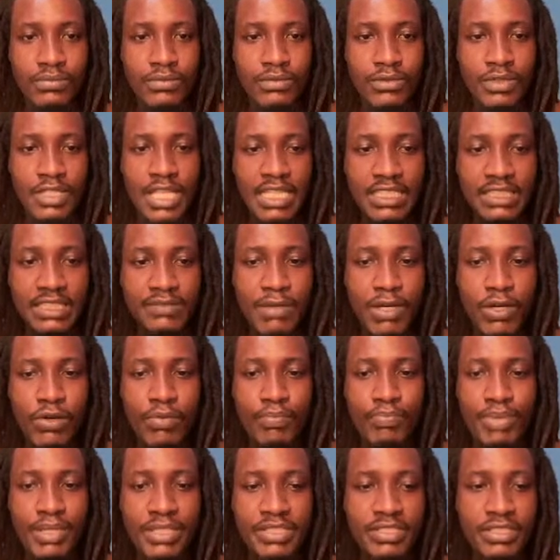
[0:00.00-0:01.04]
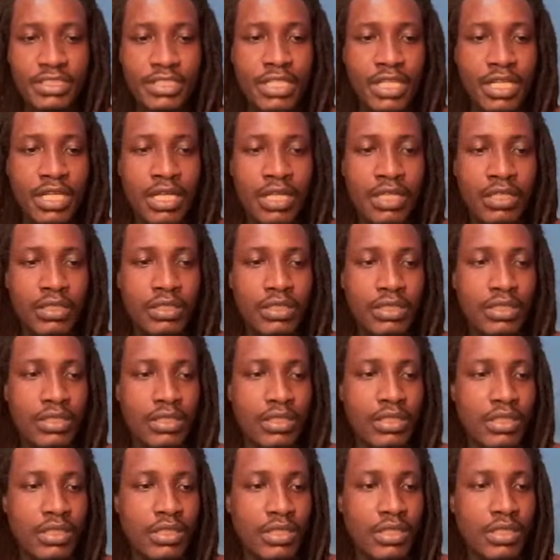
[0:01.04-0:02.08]
That's my own personal
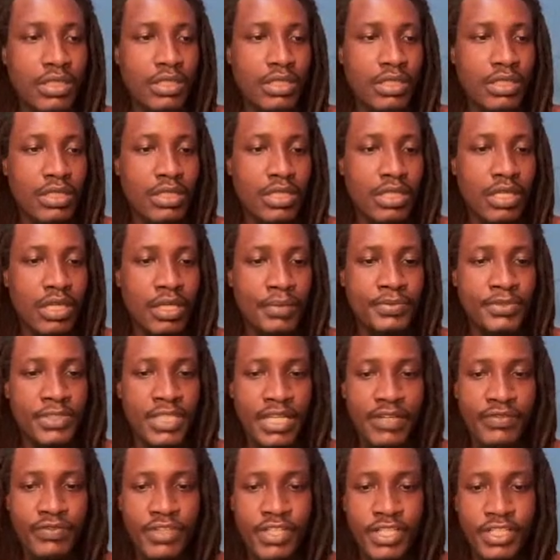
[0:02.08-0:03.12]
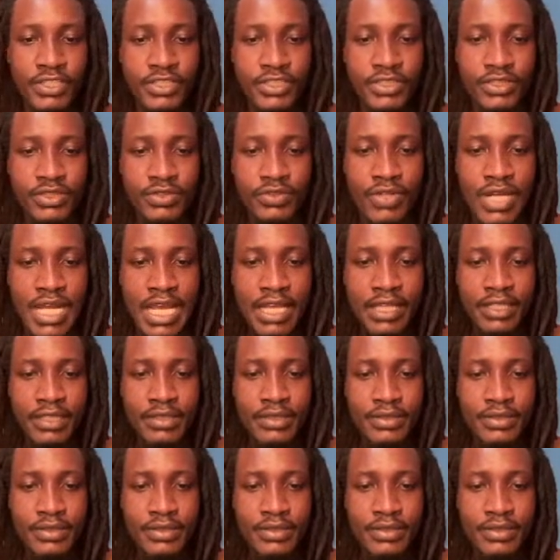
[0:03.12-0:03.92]
observation, right?